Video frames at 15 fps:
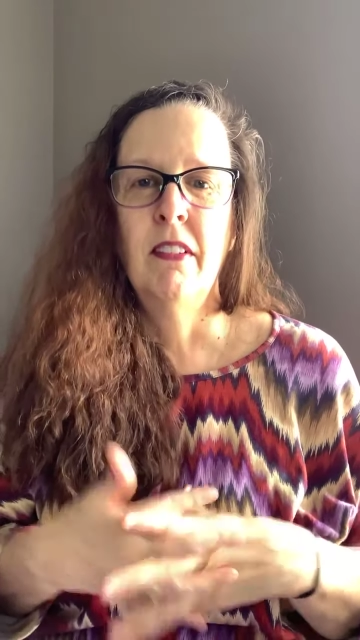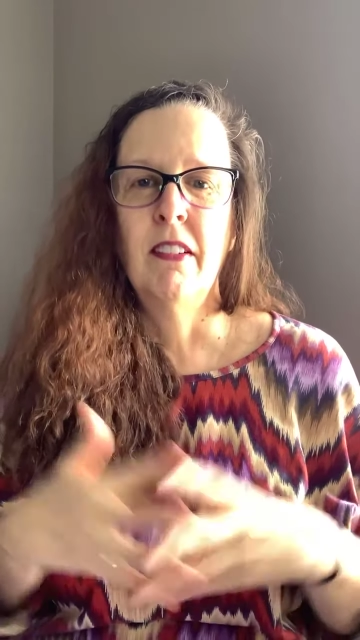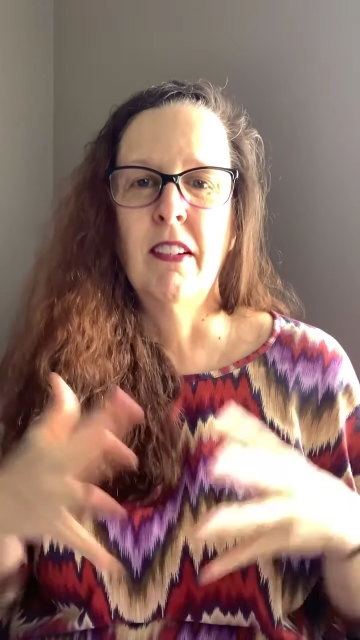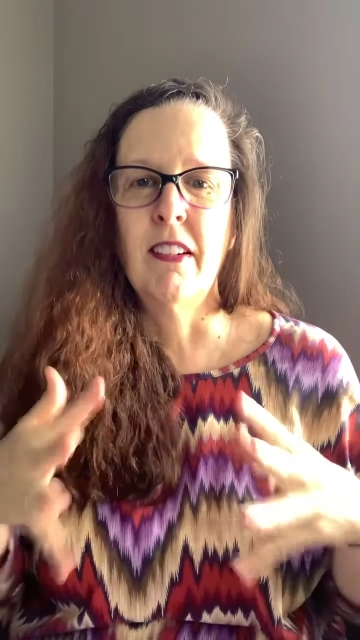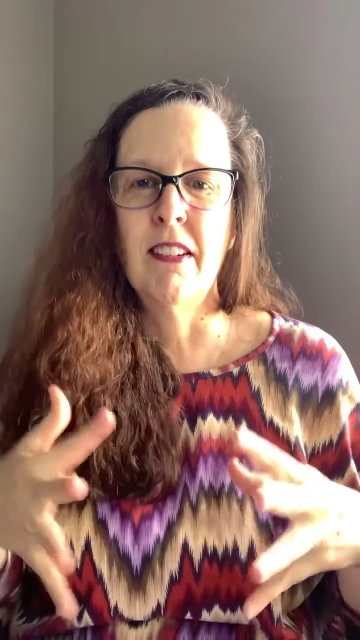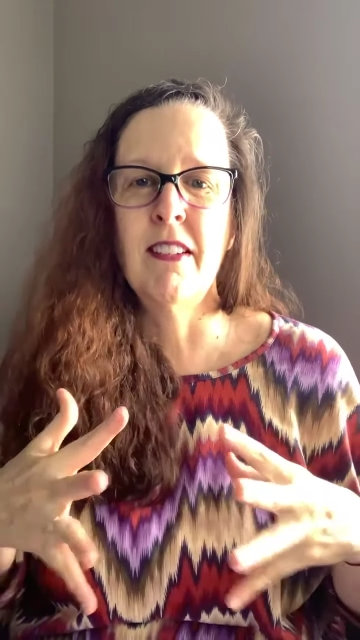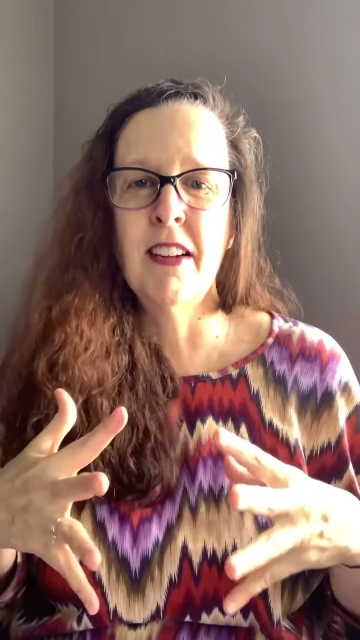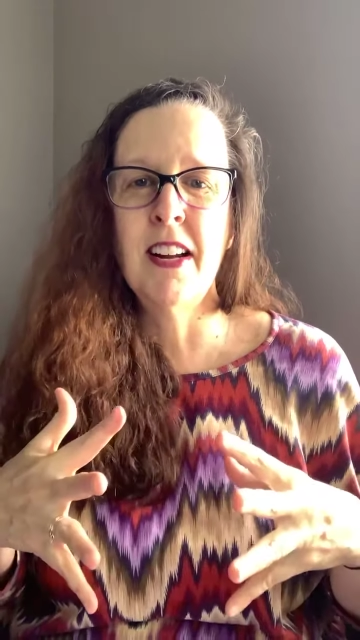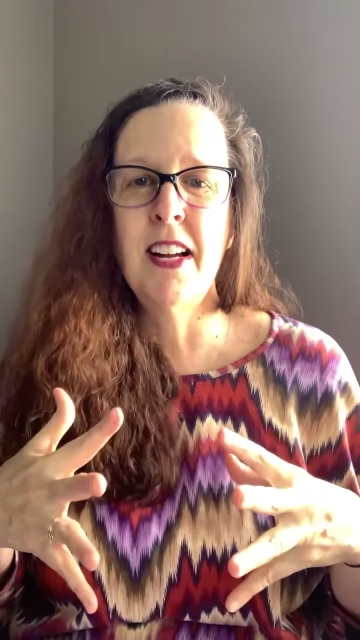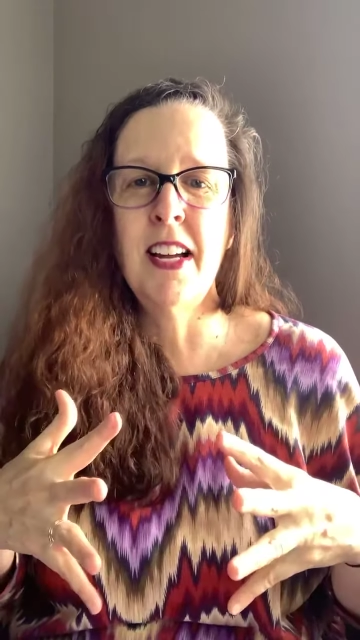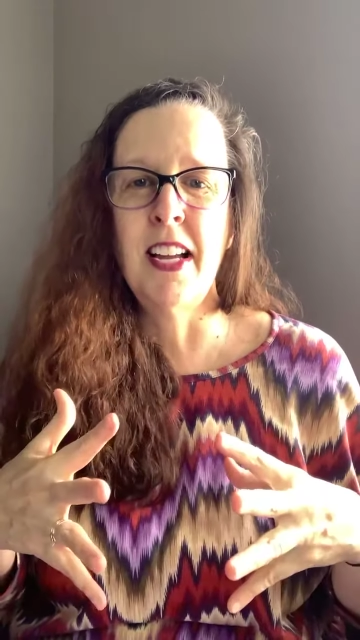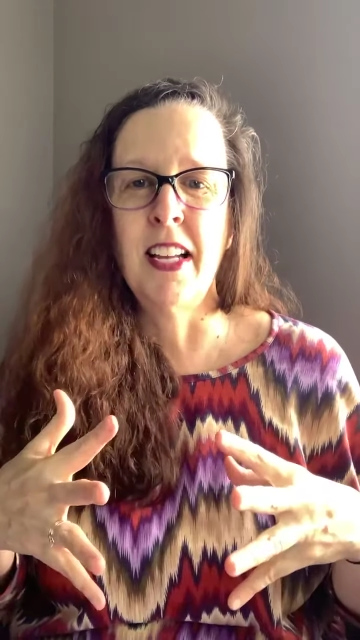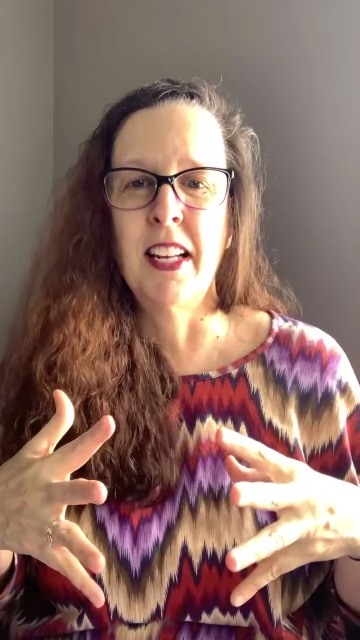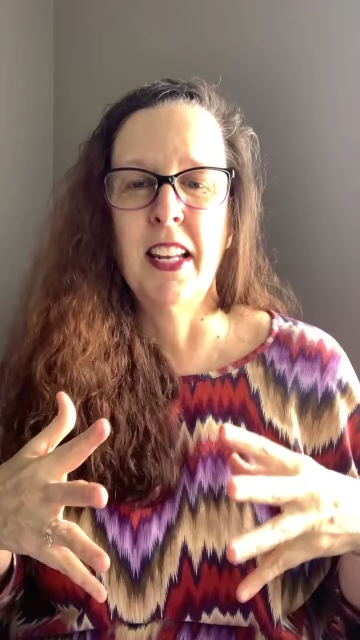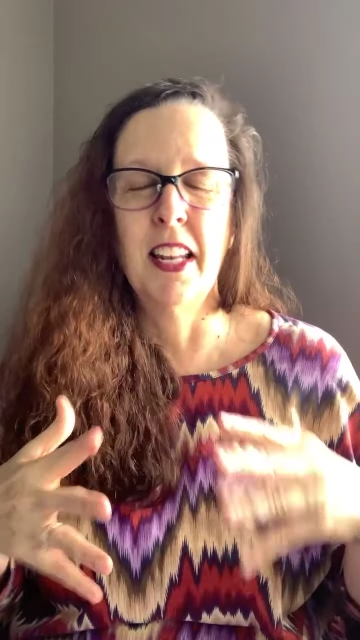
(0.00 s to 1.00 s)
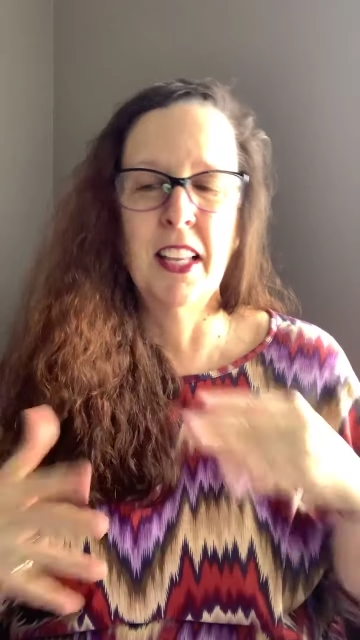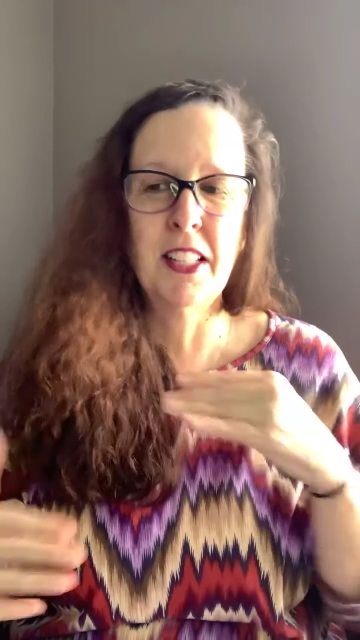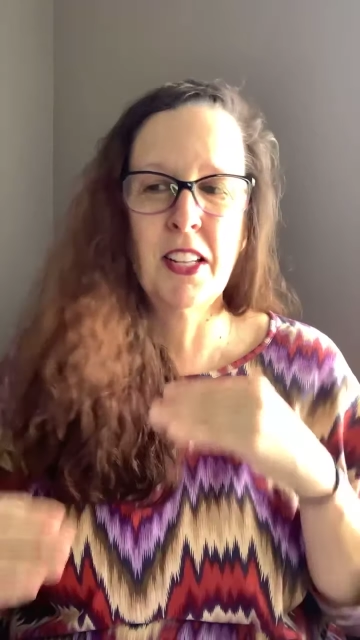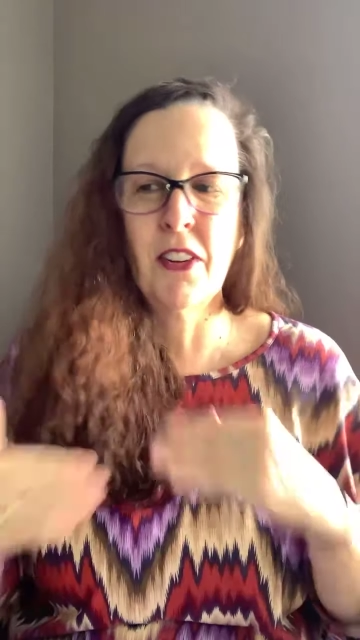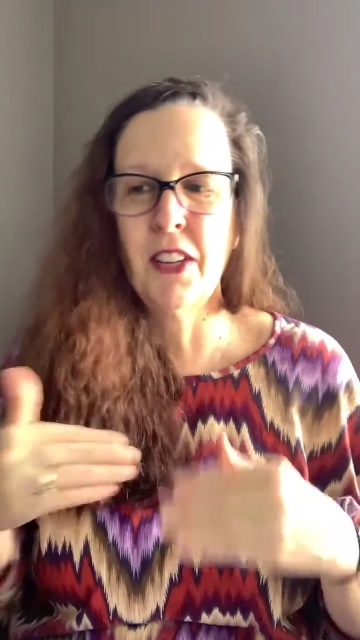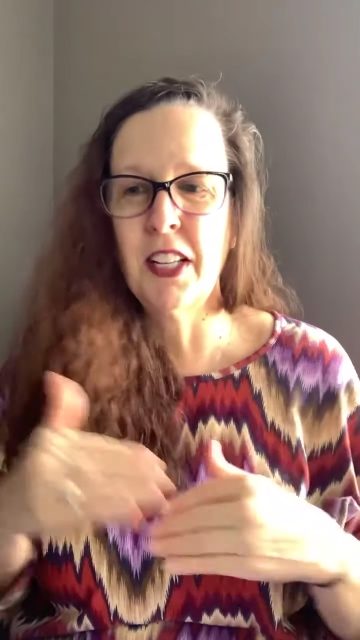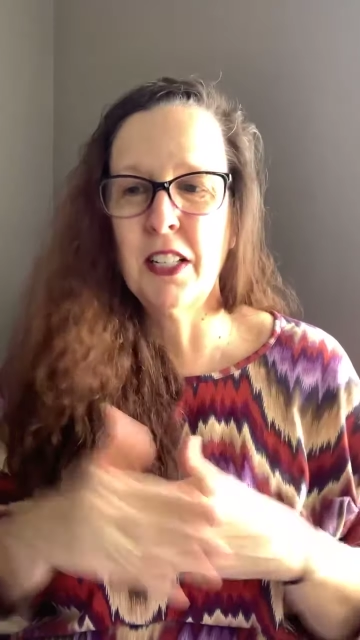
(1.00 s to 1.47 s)
All right, let's
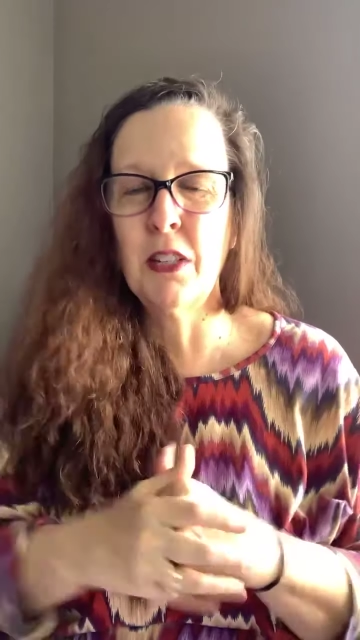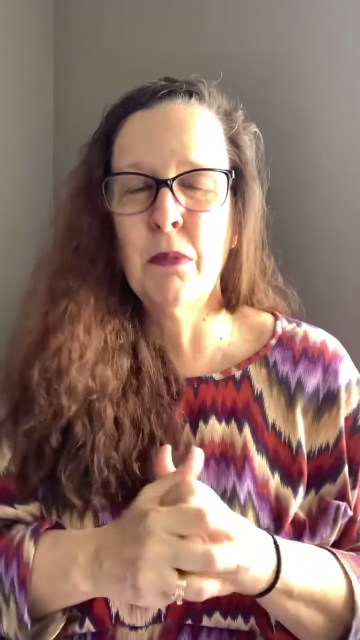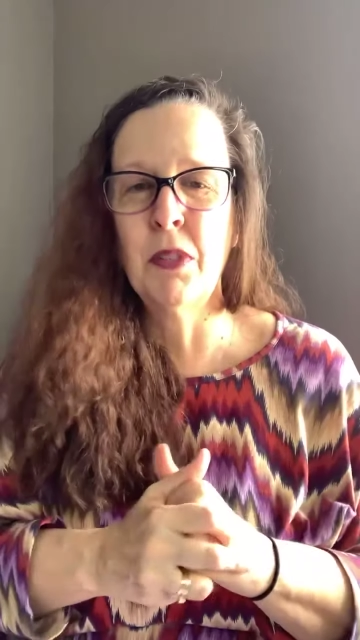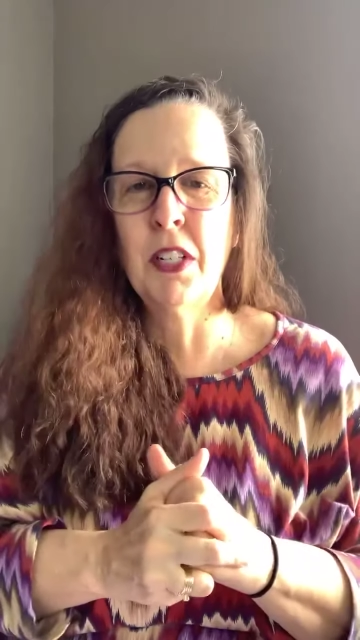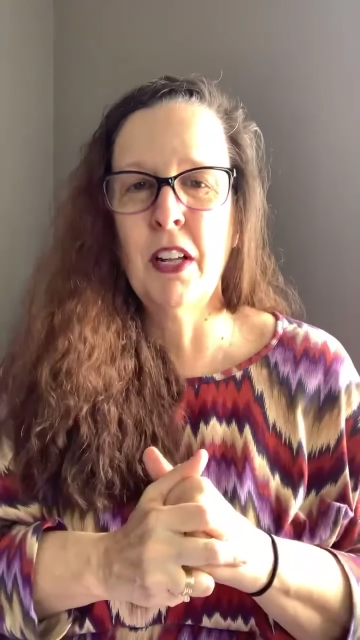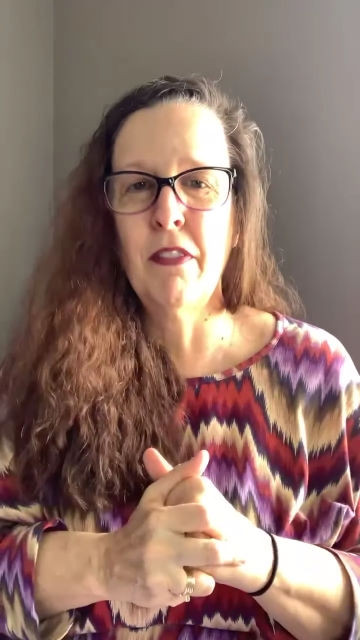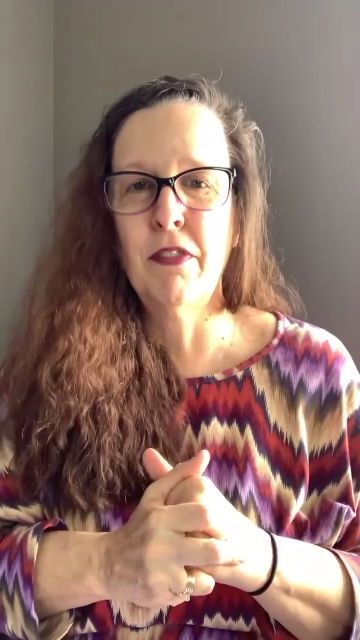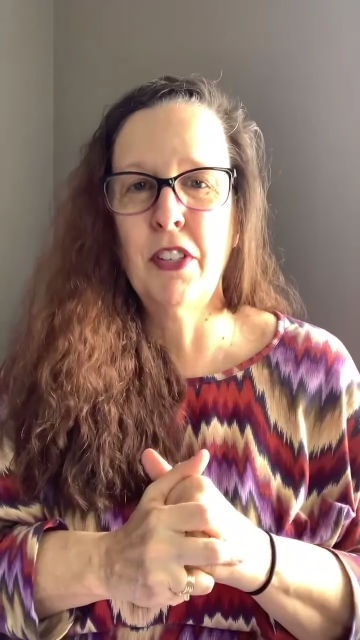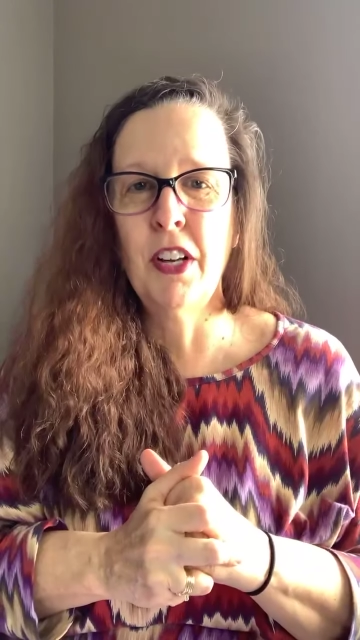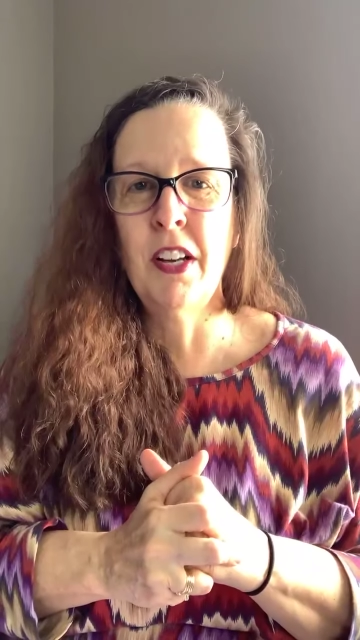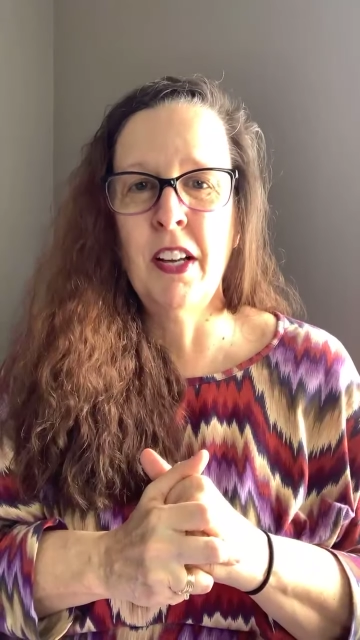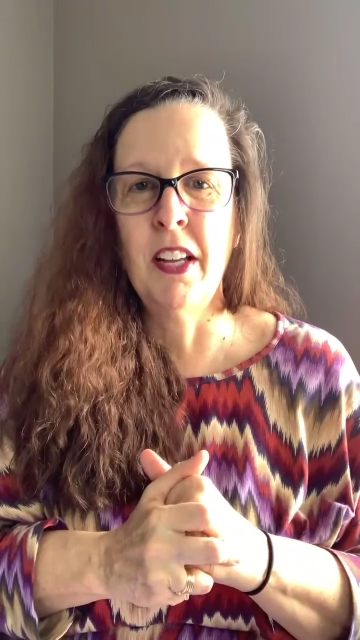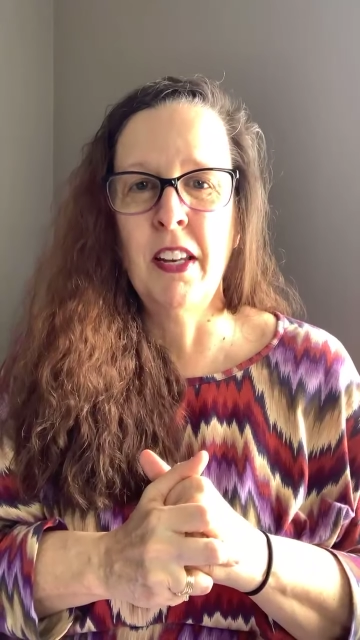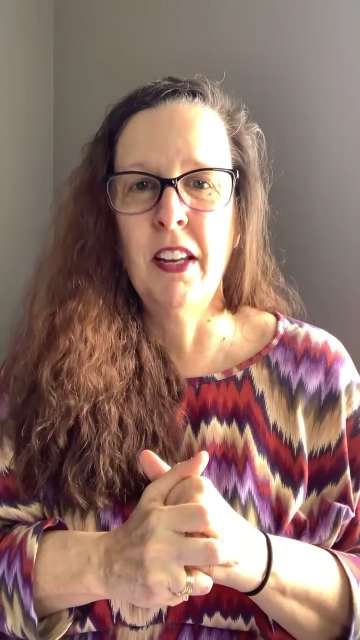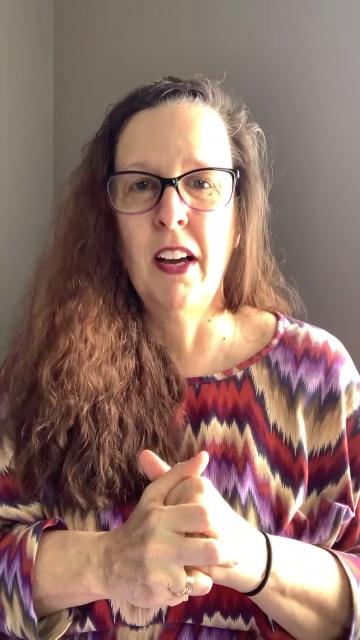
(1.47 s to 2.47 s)
go get some stuff done.